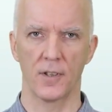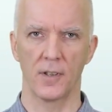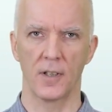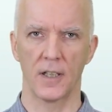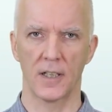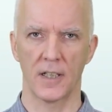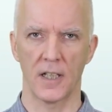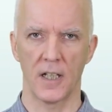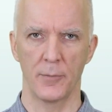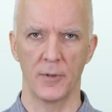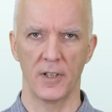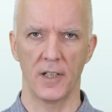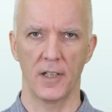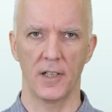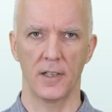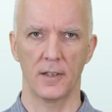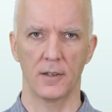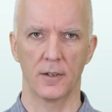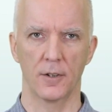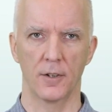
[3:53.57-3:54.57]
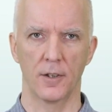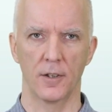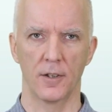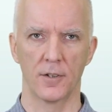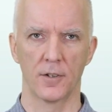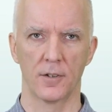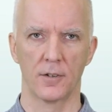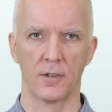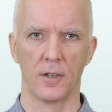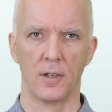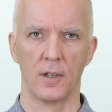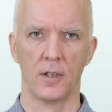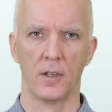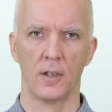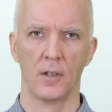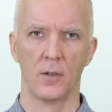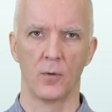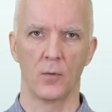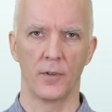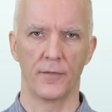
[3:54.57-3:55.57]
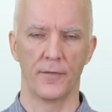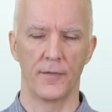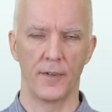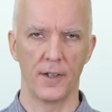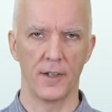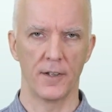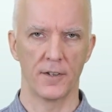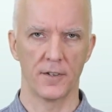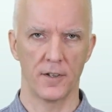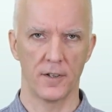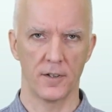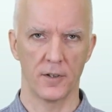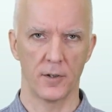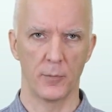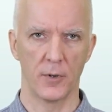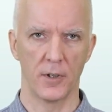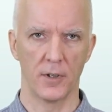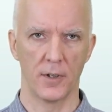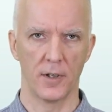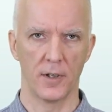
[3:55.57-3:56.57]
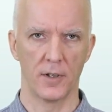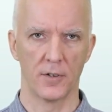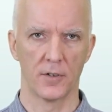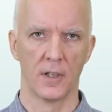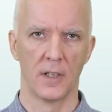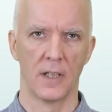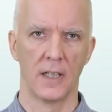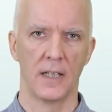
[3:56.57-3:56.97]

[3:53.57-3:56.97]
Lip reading: accommodating learners with various disabilities.